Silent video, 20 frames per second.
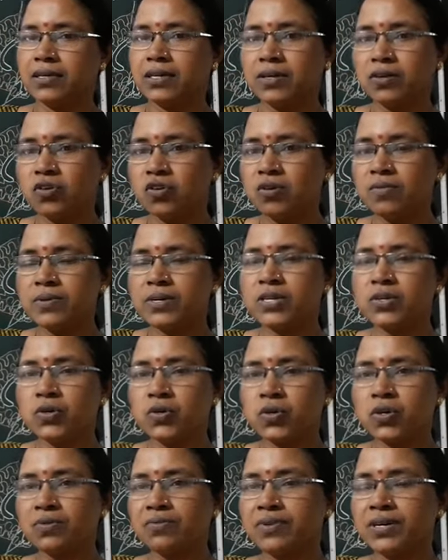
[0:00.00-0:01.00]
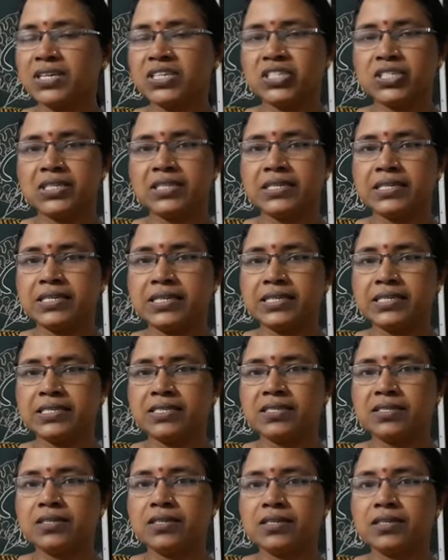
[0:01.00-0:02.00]
overall function
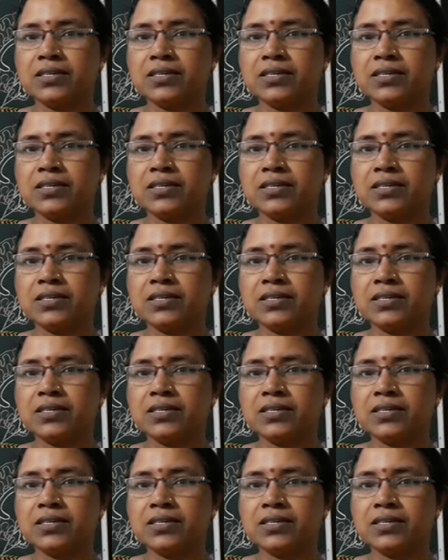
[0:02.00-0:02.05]
is